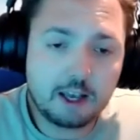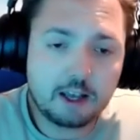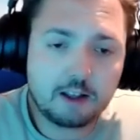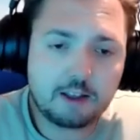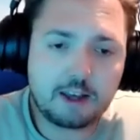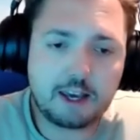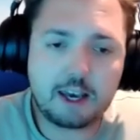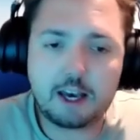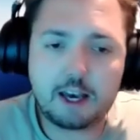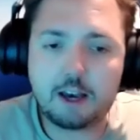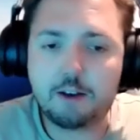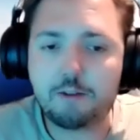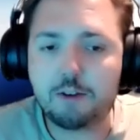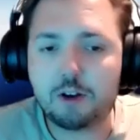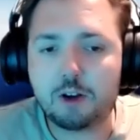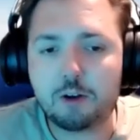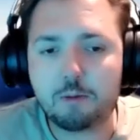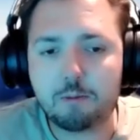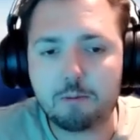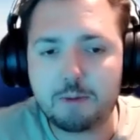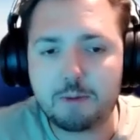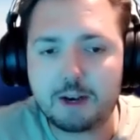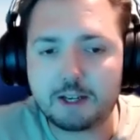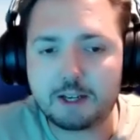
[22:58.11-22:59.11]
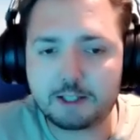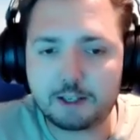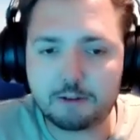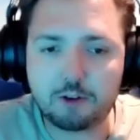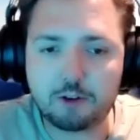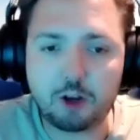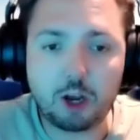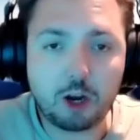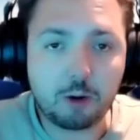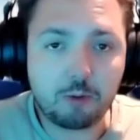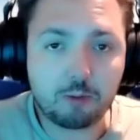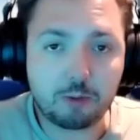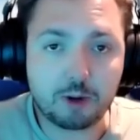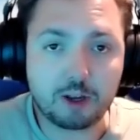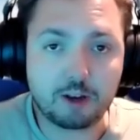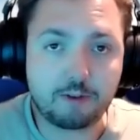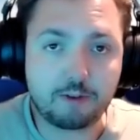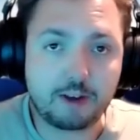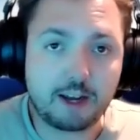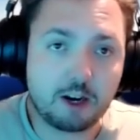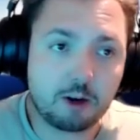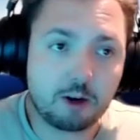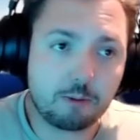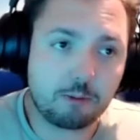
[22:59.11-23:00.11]
They have a massive library of
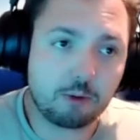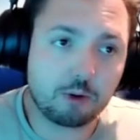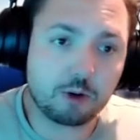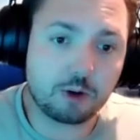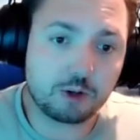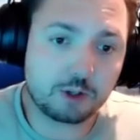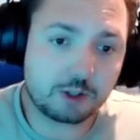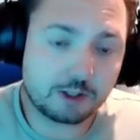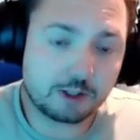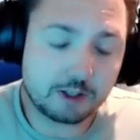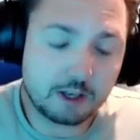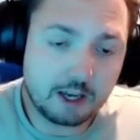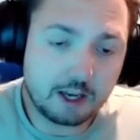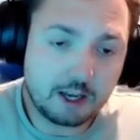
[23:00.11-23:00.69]
airports.